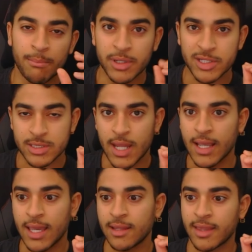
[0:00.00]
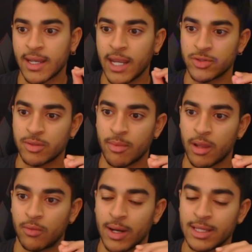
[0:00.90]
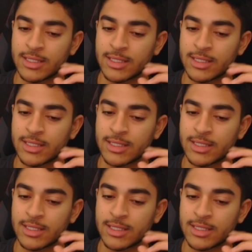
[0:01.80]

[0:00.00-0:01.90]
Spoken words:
but just not getting that entry model, right?